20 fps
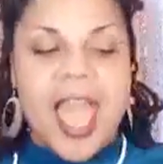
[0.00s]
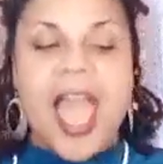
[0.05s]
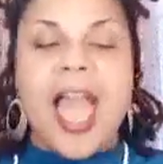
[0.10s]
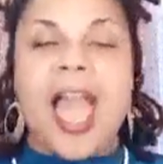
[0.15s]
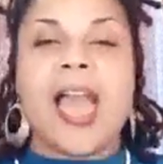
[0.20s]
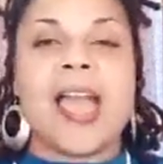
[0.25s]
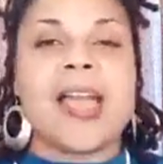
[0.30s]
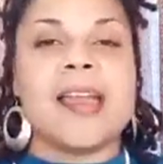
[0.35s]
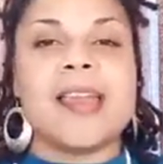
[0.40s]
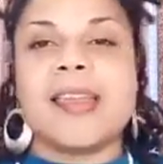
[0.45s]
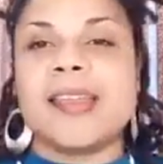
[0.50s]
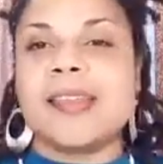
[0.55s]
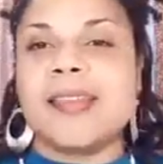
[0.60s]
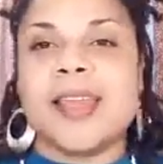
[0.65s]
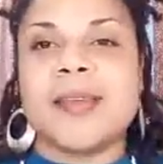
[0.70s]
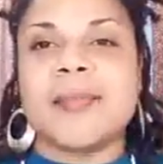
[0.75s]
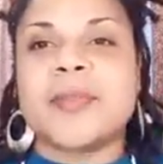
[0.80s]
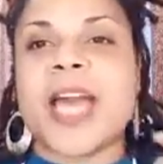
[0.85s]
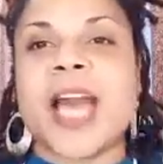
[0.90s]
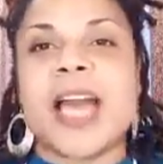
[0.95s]
I
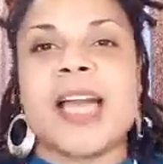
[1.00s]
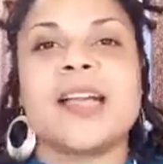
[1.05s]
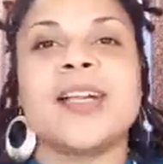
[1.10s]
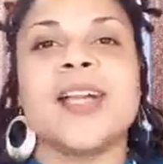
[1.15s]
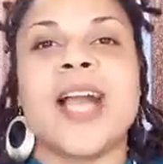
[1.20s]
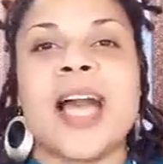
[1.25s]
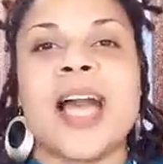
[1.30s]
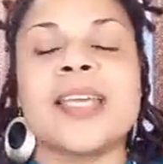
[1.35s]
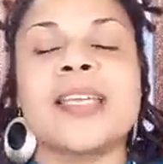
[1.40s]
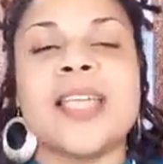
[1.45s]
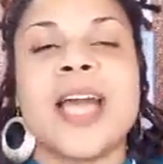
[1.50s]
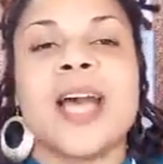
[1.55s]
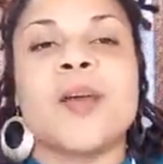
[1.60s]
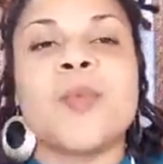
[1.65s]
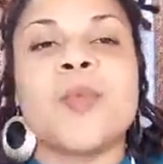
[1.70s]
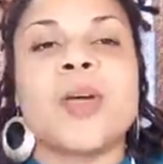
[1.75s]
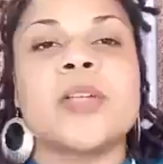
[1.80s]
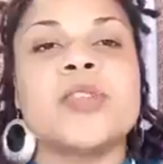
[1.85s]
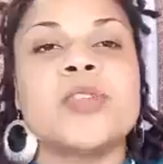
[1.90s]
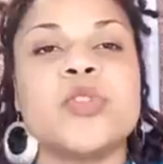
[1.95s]

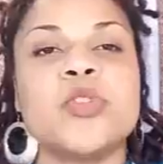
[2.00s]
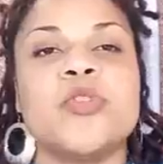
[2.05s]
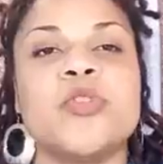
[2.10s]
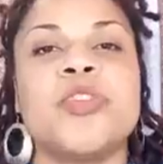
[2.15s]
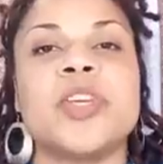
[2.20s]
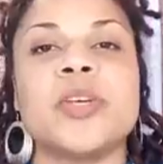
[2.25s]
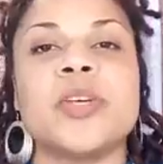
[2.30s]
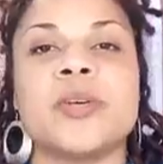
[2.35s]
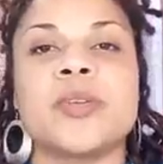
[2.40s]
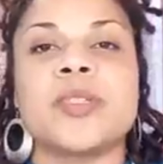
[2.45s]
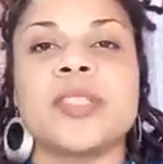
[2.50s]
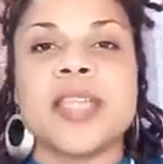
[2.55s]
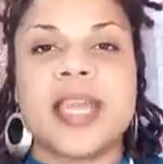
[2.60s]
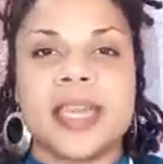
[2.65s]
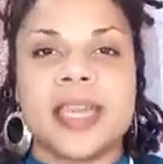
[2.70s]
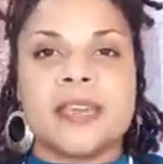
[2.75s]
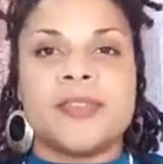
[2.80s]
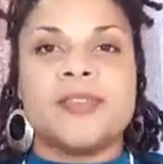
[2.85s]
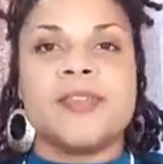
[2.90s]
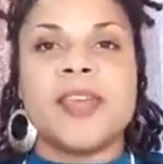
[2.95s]
want to feel
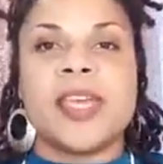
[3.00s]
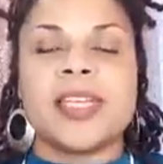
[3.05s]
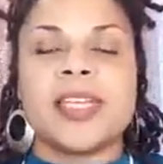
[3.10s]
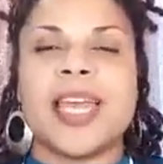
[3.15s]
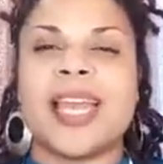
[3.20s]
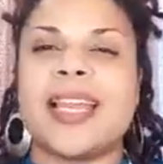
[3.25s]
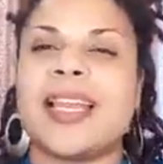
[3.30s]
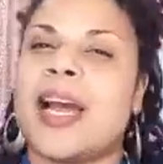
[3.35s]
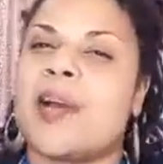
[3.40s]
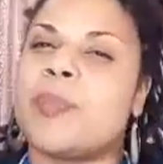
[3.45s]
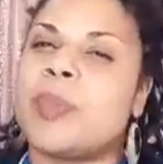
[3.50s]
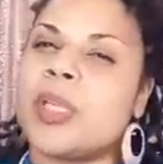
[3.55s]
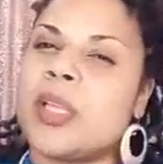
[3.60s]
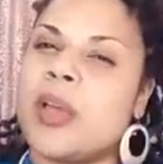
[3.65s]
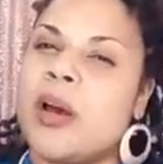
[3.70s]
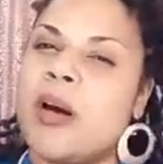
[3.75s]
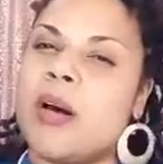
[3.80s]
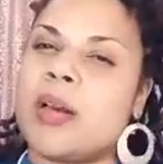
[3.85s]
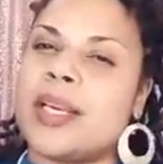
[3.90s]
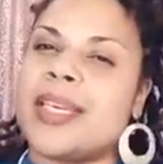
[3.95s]
safe and like I
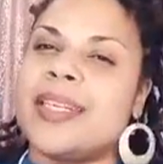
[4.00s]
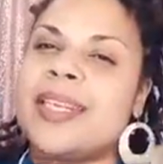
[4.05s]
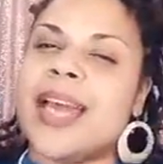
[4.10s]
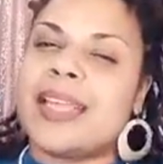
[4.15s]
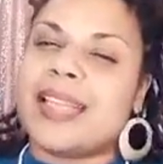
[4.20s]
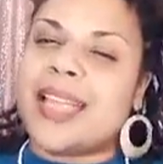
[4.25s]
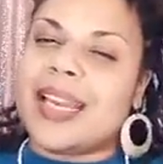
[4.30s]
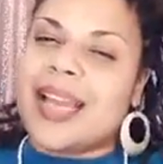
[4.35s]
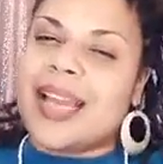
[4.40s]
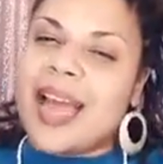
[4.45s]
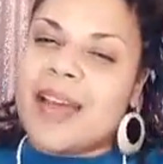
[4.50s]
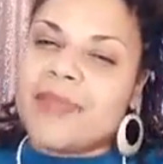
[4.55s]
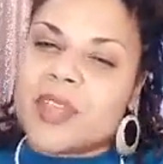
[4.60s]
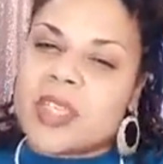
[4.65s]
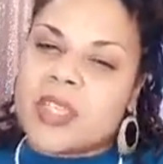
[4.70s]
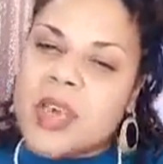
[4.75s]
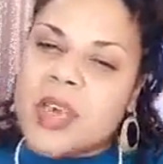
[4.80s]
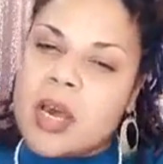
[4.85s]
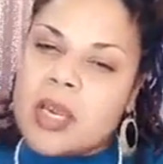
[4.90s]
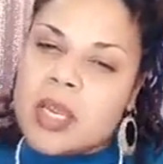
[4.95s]
belong and not like I have
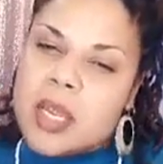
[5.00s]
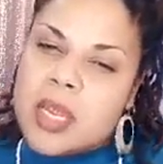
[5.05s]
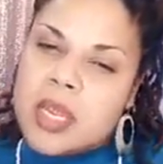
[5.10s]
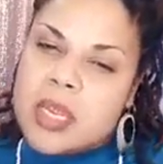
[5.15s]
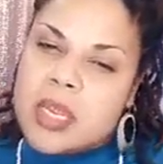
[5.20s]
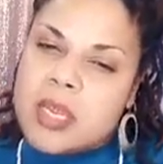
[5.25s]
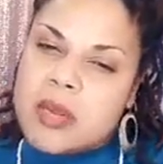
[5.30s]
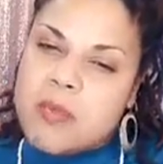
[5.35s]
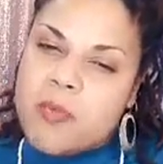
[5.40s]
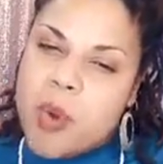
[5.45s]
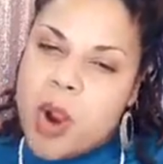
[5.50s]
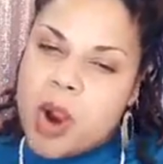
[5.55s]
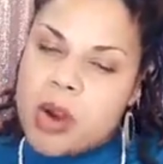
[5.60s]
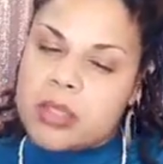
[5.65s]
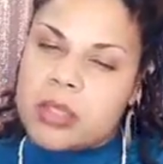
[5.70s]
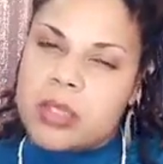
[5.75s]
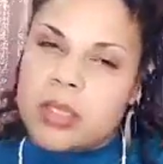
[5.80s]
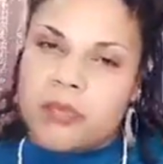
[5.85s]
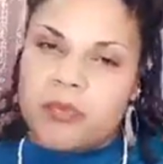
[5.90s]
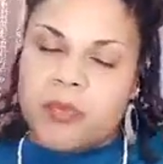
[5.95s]
to tuck in
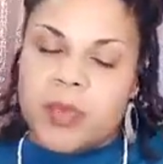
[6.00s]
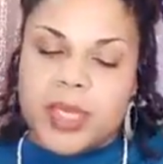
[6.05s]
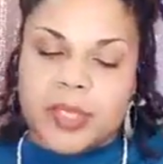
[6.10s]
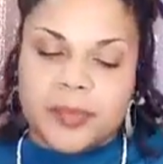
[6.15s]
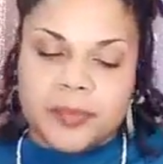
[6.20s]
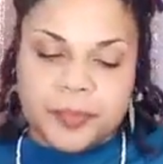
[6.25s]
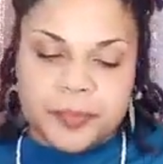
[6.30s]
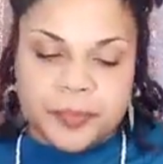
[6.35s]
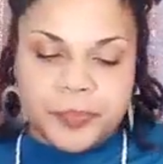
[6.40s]
parts of me.